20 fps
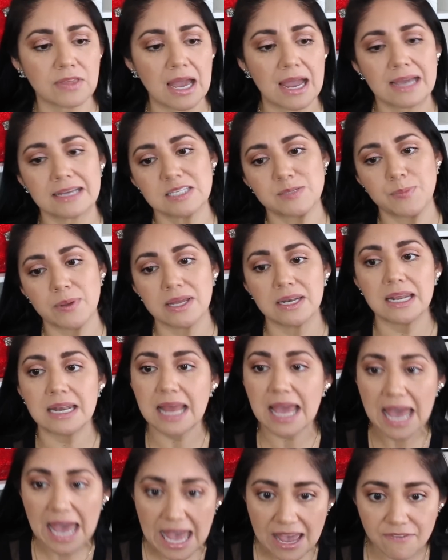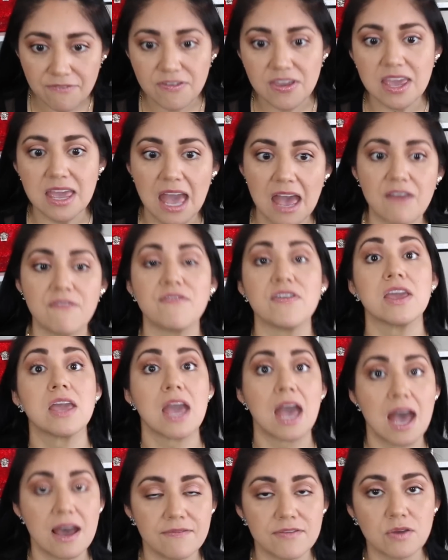that has been in heavy, heavy,
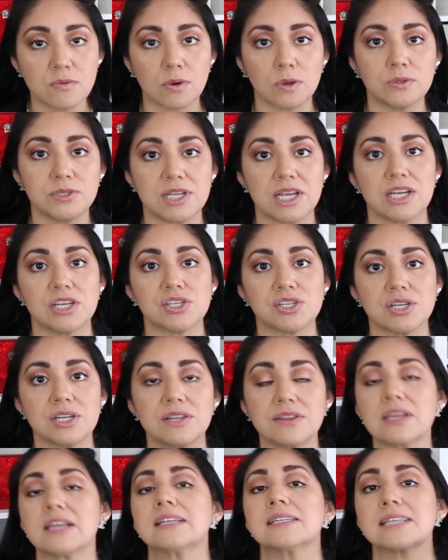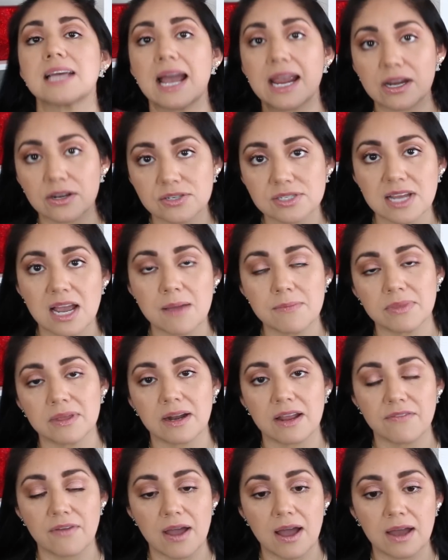heavy rotation the entire time that
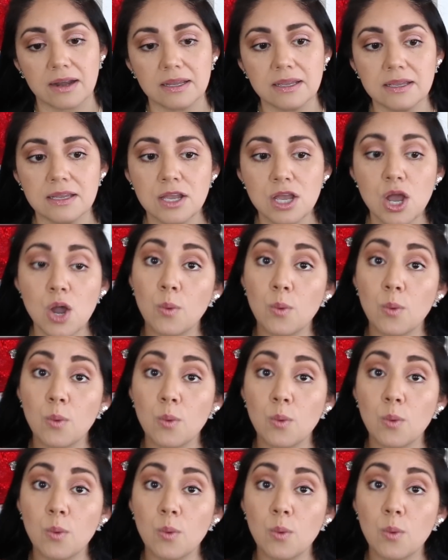I've had it.